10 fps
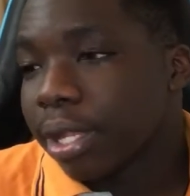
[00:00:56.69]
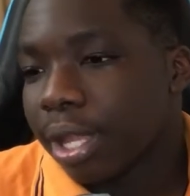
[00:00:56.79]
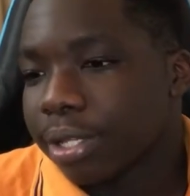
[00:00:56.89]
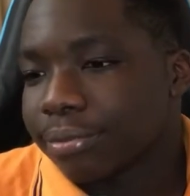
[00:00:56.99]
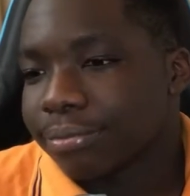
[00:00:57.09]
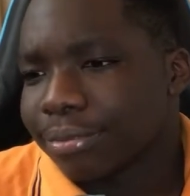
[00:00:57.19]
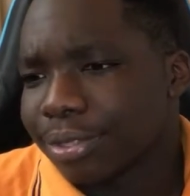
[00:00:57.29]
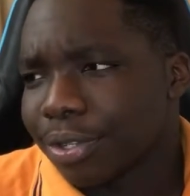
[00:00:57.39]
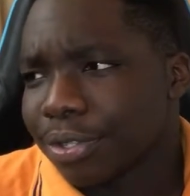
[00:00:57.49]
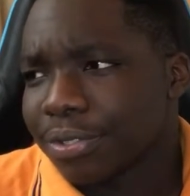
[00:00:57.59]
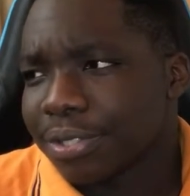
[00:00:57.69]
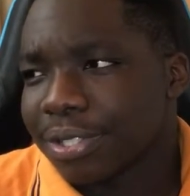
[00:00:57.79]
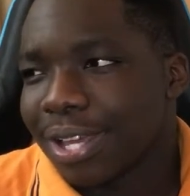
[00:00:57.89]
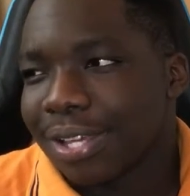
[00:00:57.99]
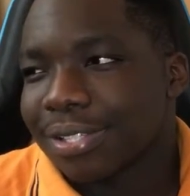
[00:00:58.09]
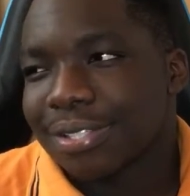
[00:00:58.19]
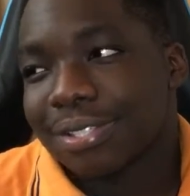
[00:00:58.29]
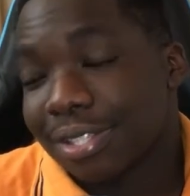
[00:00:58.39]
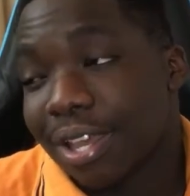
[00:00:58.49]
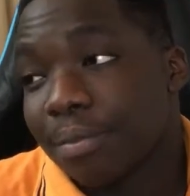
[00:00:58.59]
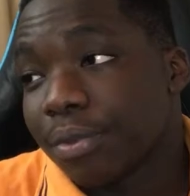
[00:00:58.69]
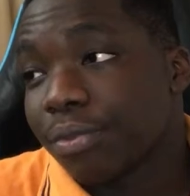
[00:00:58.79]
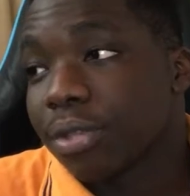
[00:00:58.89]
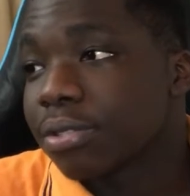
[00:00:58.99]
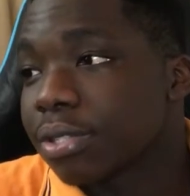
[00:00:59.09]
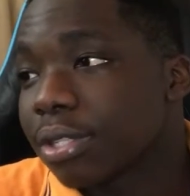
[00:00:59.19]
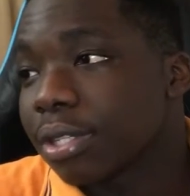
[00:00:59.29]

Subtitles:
Like, girls and guys can be friends.